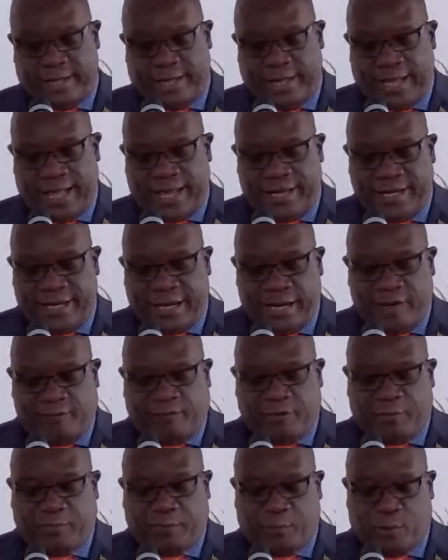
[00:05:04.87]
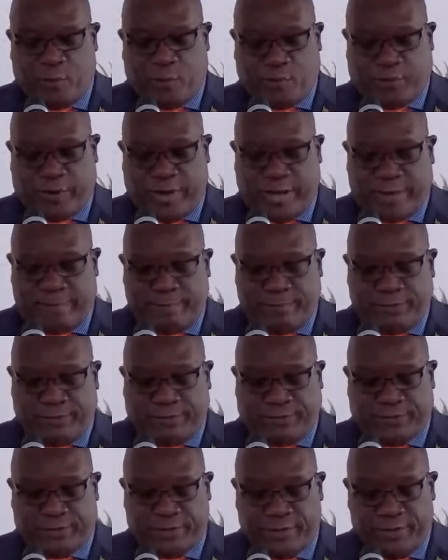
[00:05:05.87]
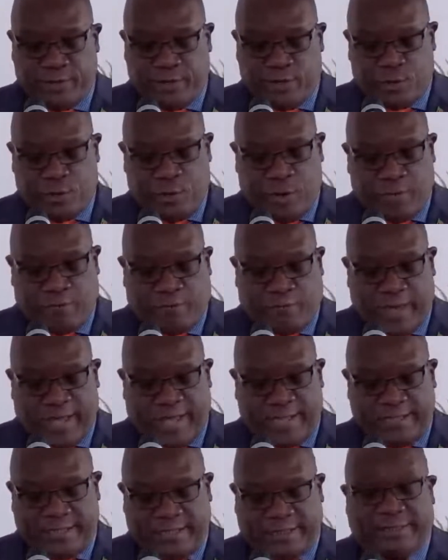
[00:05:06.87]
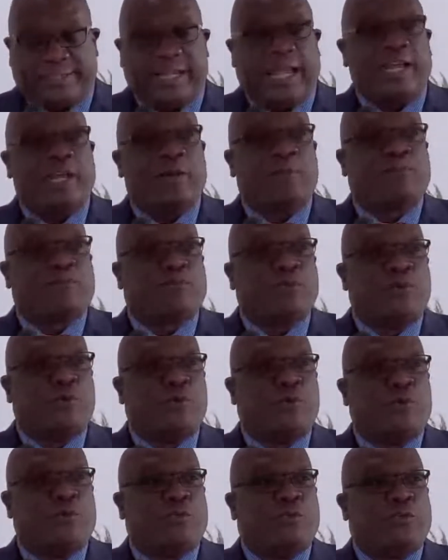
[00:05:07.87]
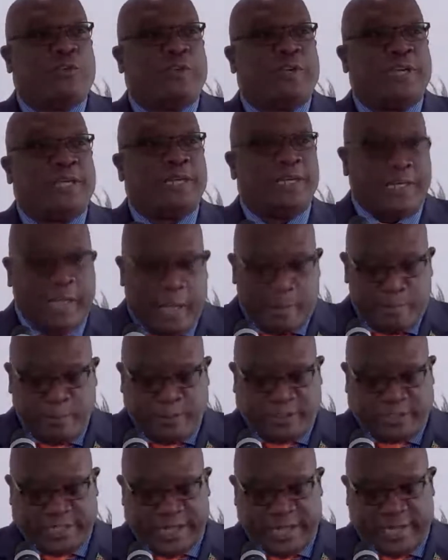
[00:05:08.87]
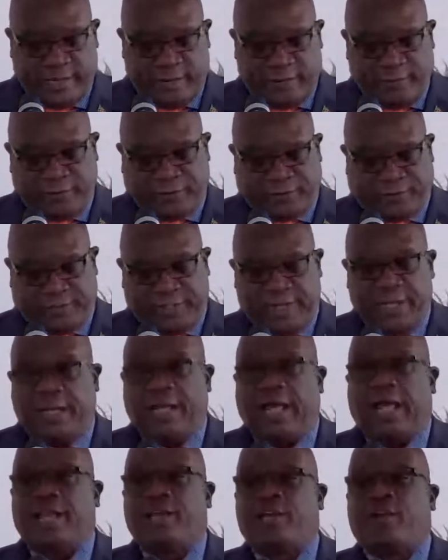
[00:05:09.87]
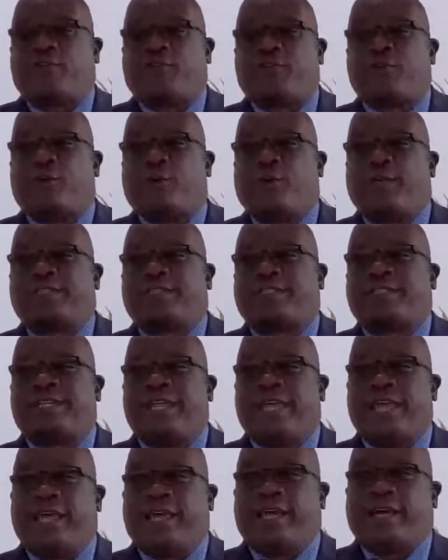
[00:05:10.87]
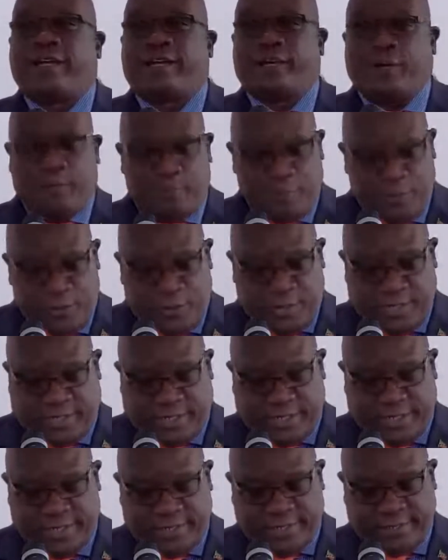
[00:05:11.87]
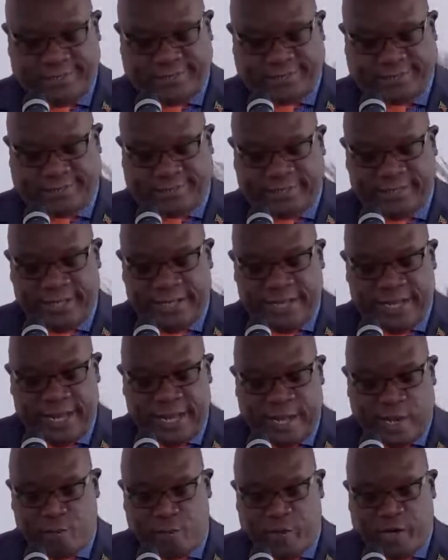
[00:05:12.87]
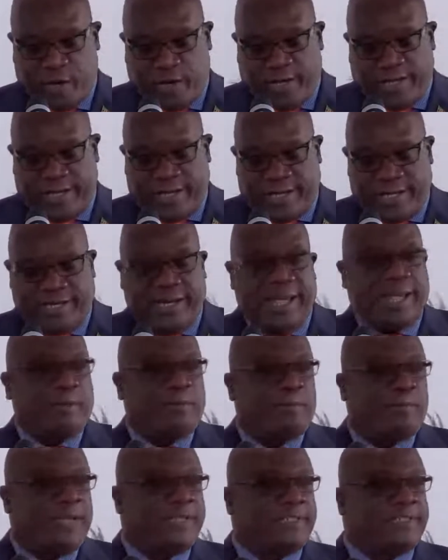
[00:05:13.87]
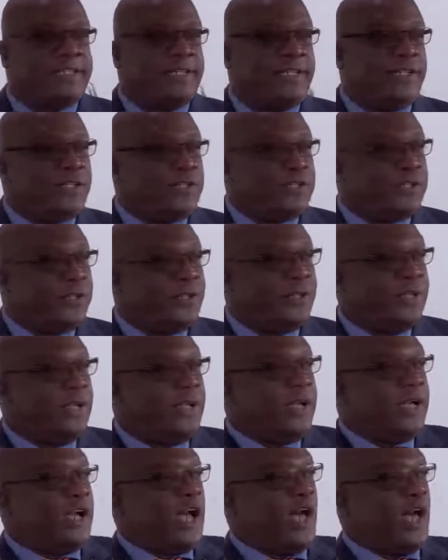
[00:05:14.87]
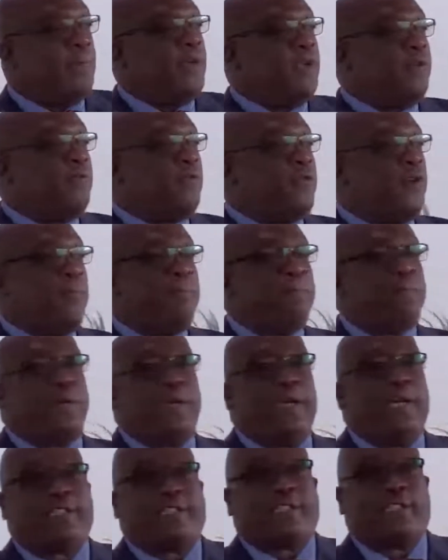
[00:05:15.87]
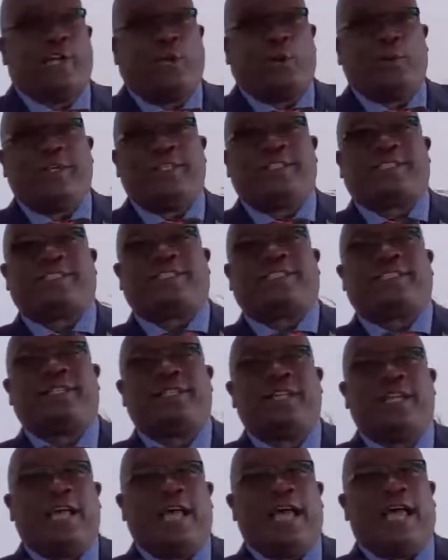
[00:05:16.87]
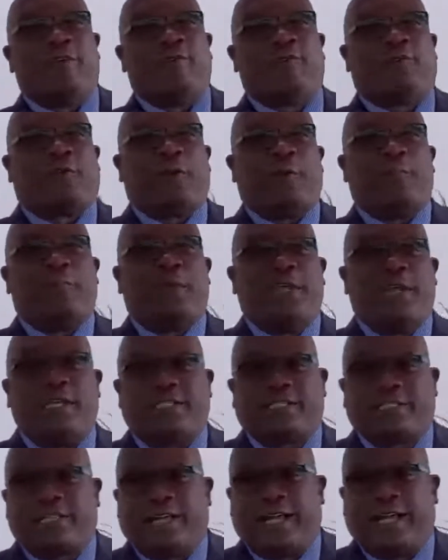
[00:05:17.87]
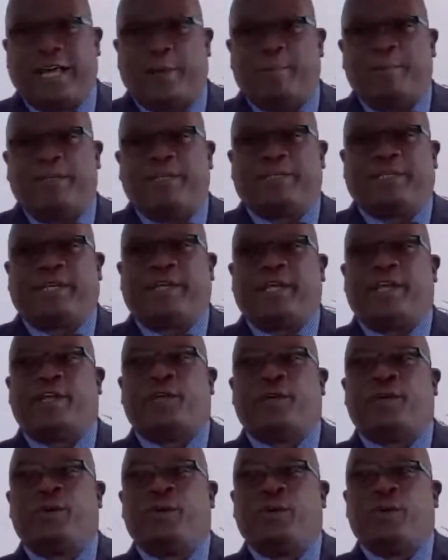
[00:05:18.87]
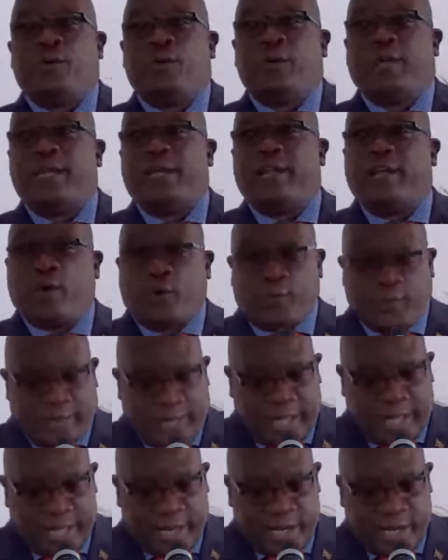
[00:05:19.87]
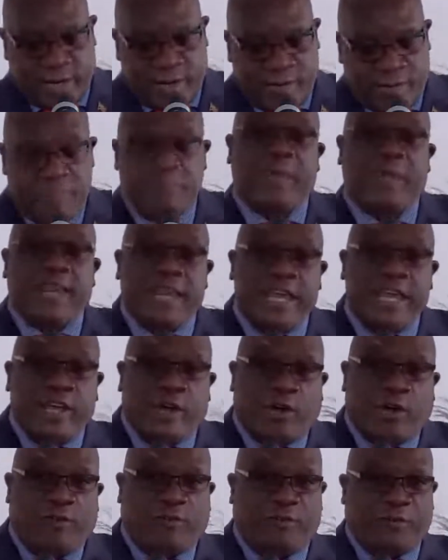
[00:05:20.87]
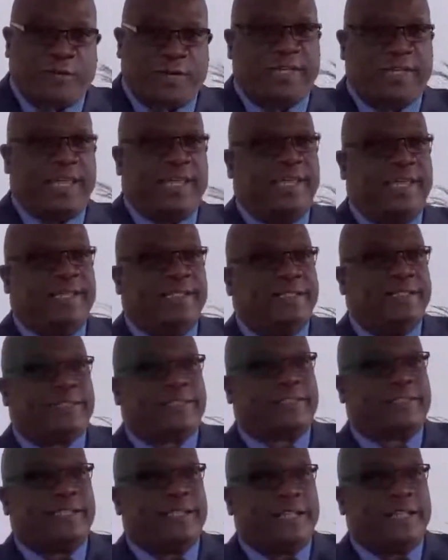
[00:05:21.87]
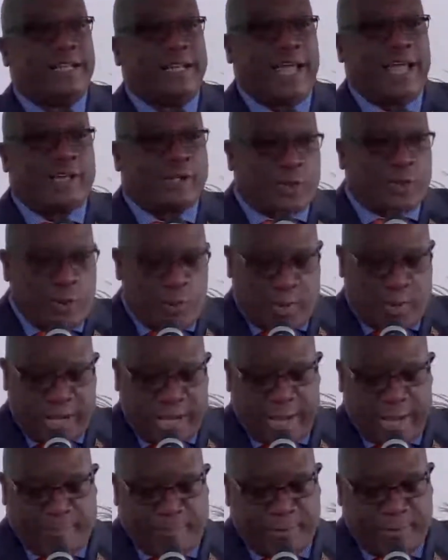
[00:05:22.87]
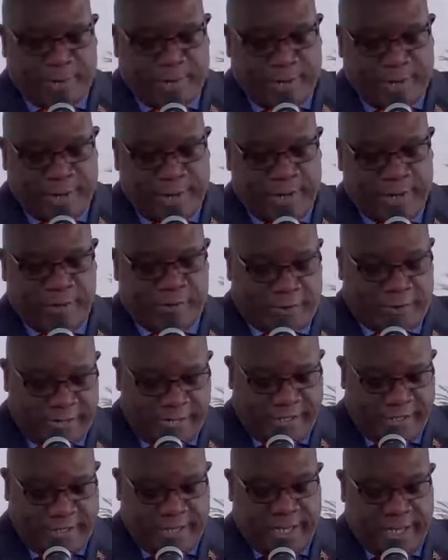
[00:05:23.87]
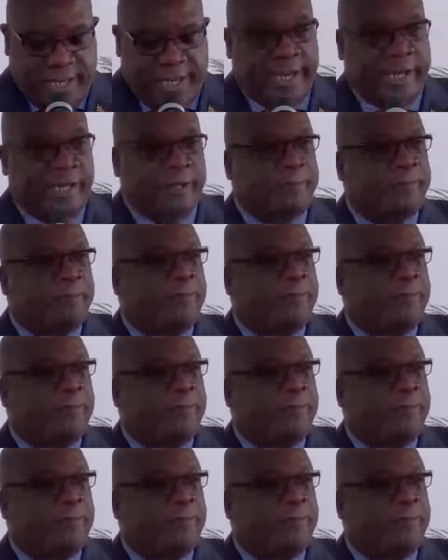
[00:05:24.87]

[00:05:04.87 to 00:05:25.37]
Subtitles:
and deliver programs to advance and improve themselves and, of course, their communities. And we heard that message coming from P.S. Lewis and from Minister Hamilton when they outlined many of the things that could happen right here.